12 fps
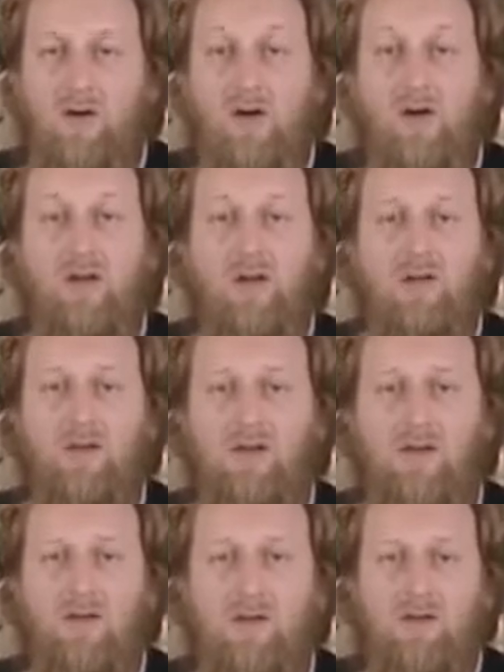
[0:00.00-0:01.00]
God
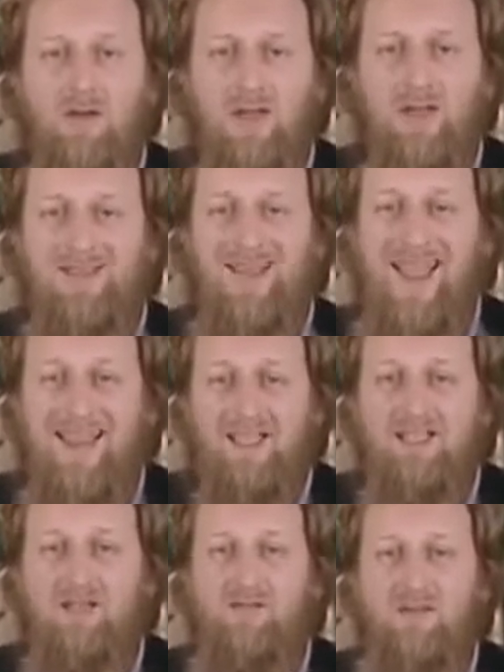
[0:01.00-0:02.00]
is
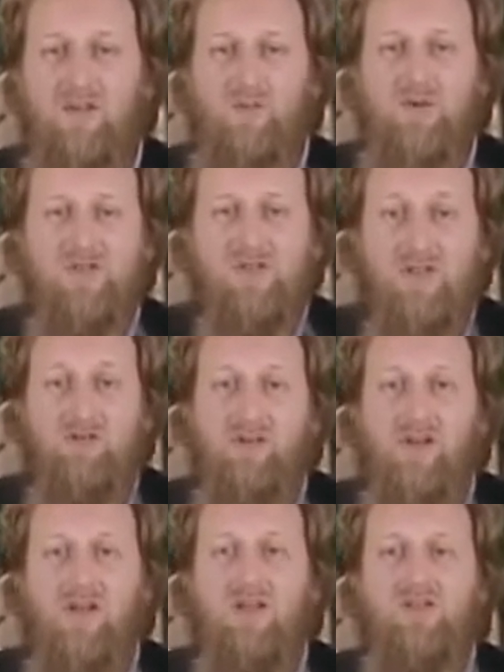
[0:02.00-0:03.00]
actively
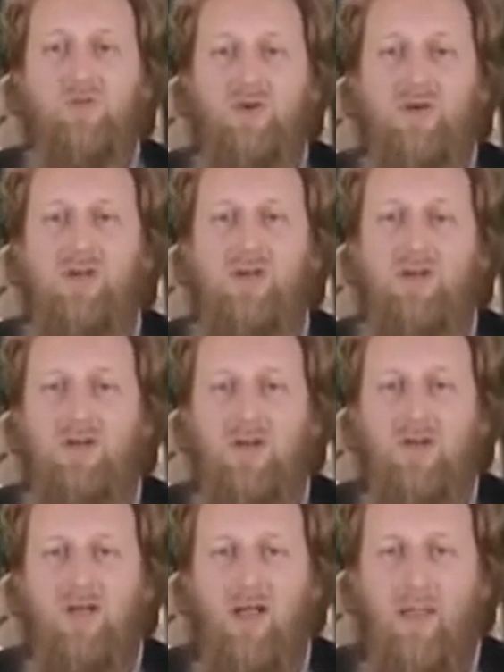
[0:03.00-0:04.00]
preserving His word
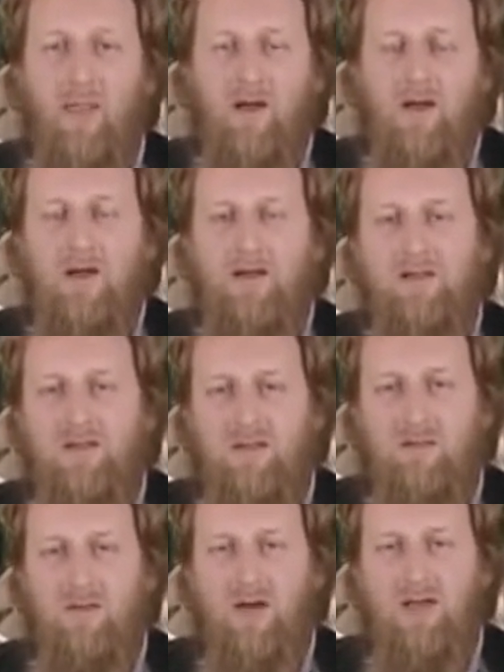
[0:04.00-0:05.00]
in the hearts and the
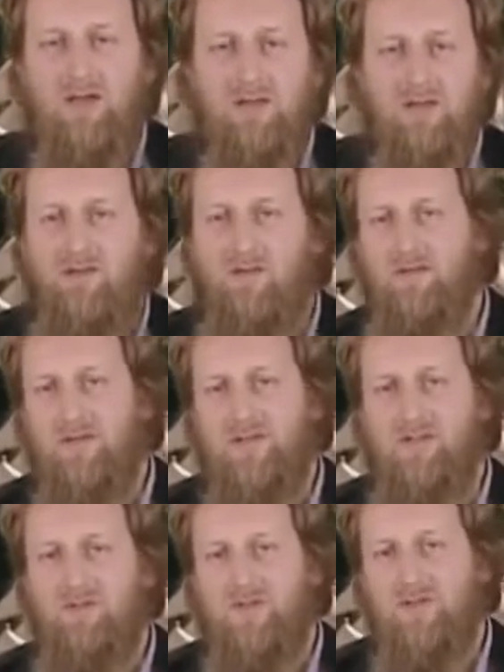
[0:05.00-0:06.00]
minds of the
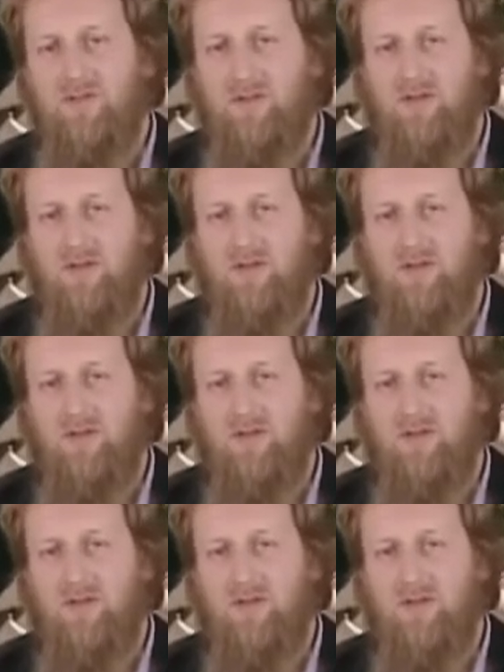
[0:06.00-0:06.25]
Muslims.